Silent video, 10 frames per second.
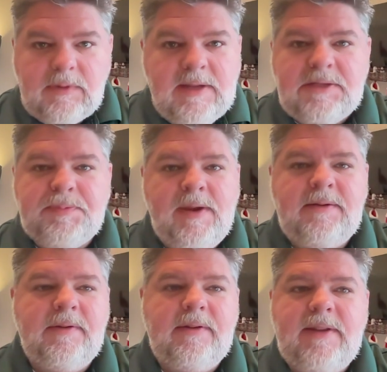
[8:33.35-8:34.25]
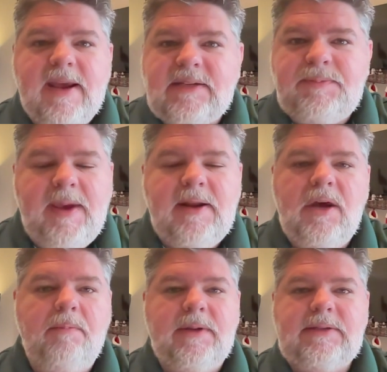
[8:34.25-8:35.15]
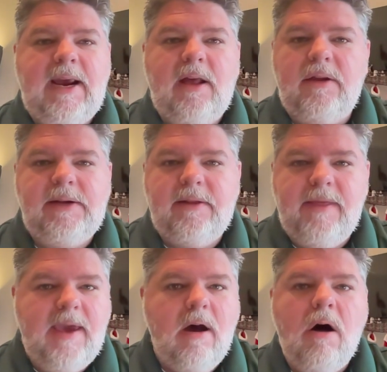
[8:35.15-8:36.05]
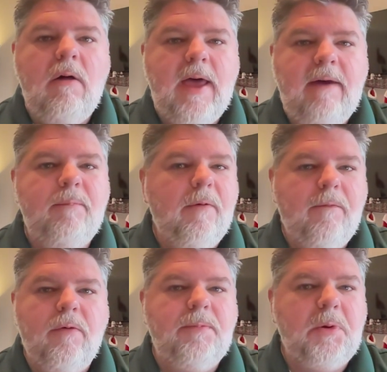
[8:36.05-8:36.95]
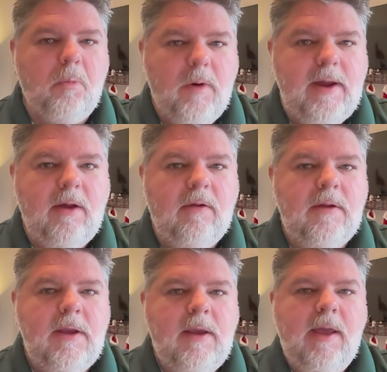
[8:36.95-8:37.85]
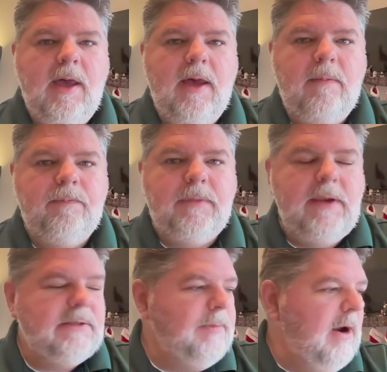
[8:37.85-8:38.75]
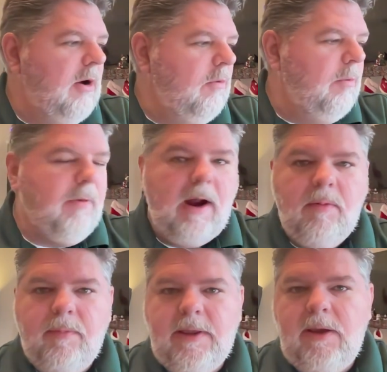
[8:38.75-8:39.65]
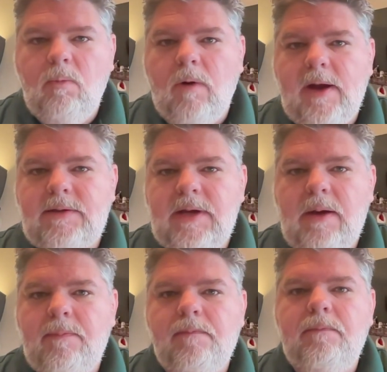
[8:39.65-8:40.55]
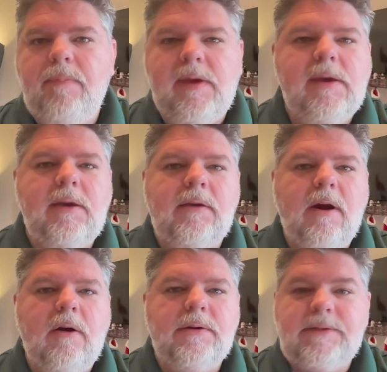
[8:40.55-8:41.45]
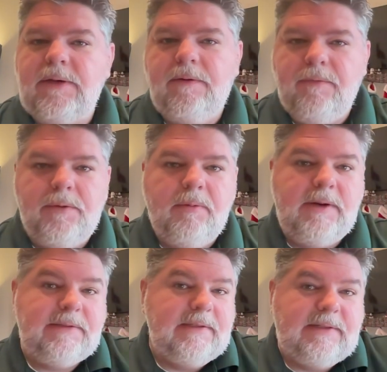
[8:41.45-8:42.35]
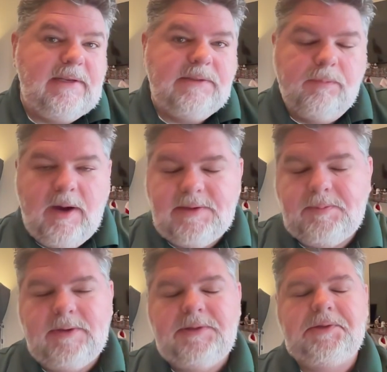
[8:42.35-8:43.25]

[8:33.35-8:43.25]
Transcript: It's been next man up mentality, and they all have performed well. Ismail will probably wind up being our center for the rest of the season, possibly.